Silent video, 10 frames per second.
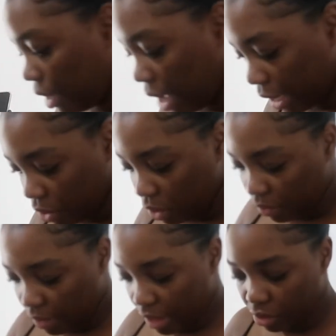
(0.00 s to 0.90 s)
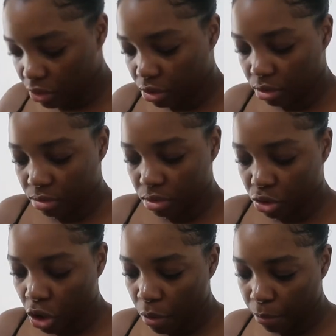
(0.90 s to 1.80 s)
I got this
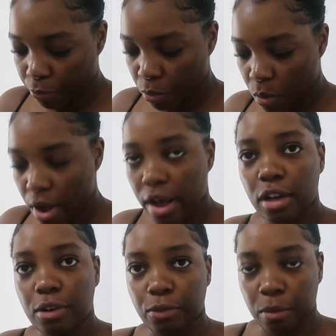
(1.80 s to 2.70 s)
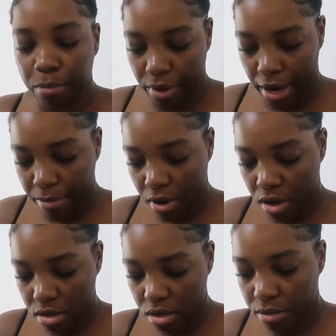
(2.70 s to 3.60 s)
top for work from Primark.